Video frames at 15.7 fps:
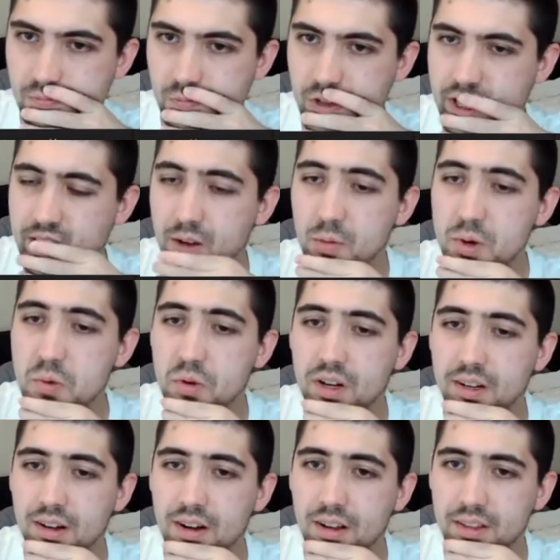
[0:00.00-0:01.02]
we
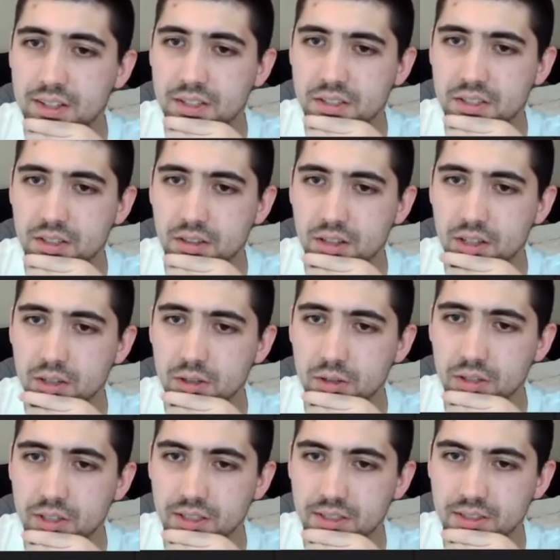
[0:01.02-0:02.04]
want all this to
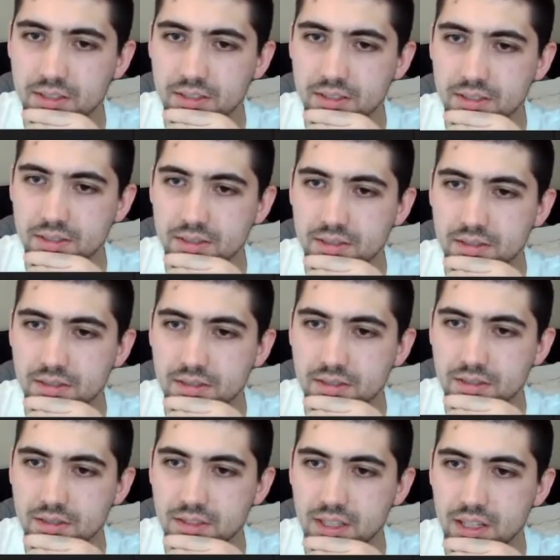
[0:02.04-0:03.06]
load
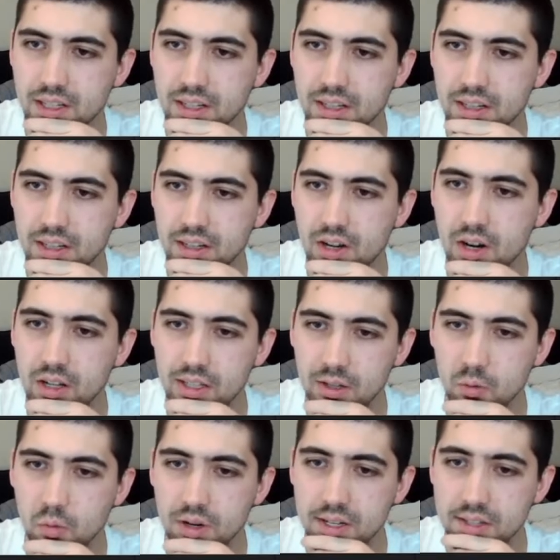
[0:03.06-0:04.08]
all
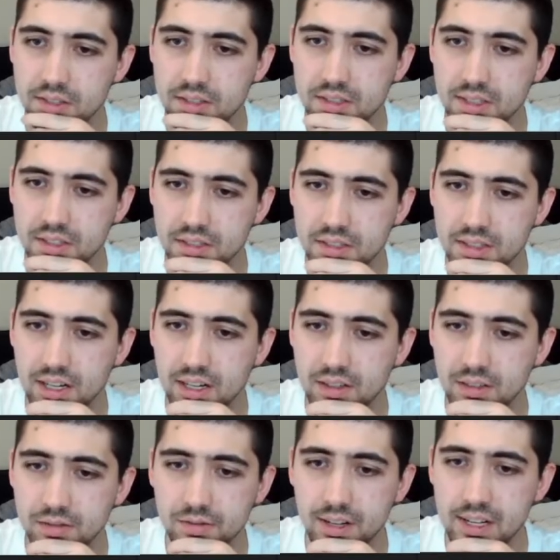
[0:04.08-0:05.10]
at once instead
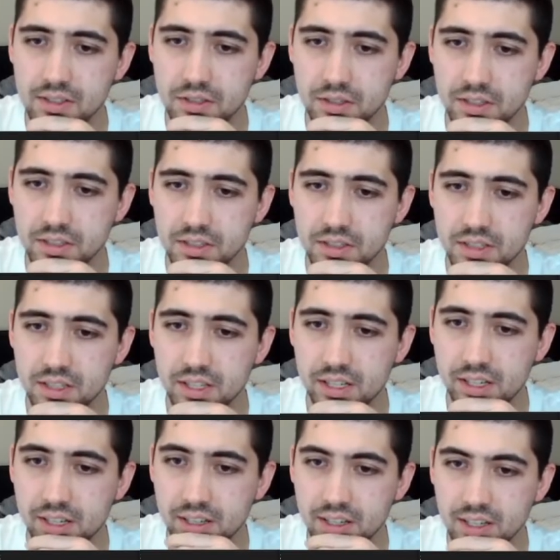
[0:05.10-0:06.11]
of, as you can
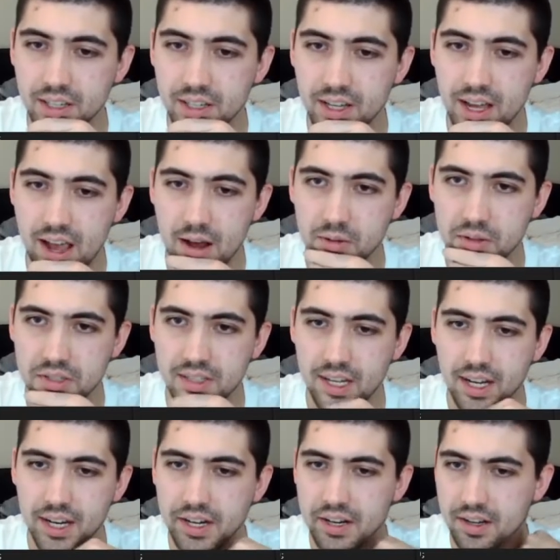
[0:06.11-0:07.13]
see,
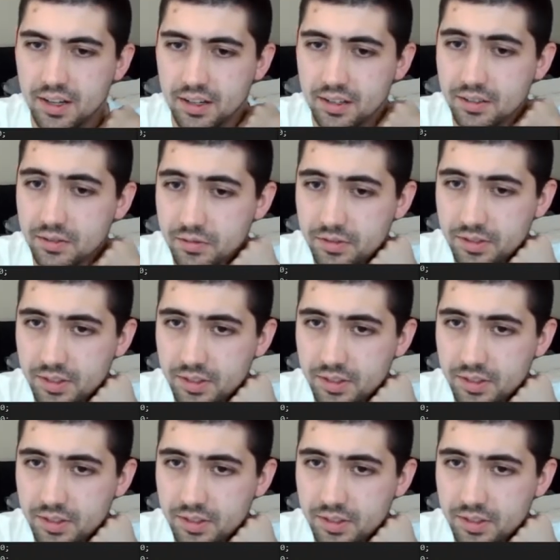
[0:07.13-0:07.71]
outside of,